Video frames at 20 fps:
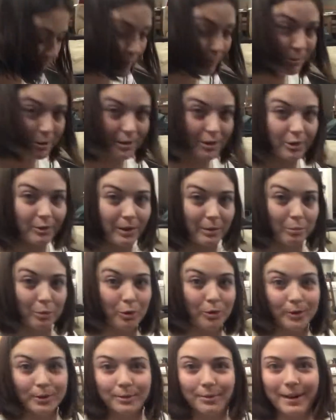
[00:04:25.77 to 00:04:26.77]
them was doing
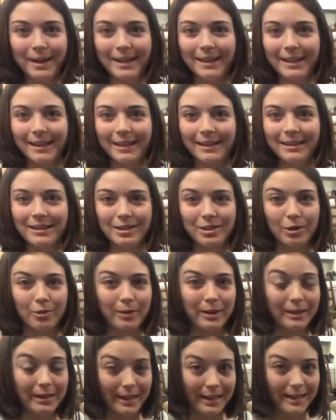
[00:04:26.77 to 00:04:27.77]
mold making. So
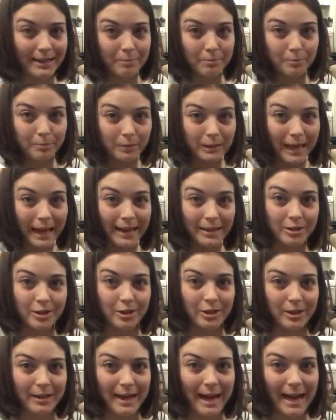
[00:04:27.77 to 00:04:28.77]
we like
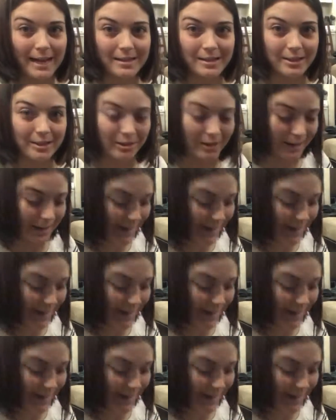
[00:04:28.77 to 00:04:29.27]
plaster casted our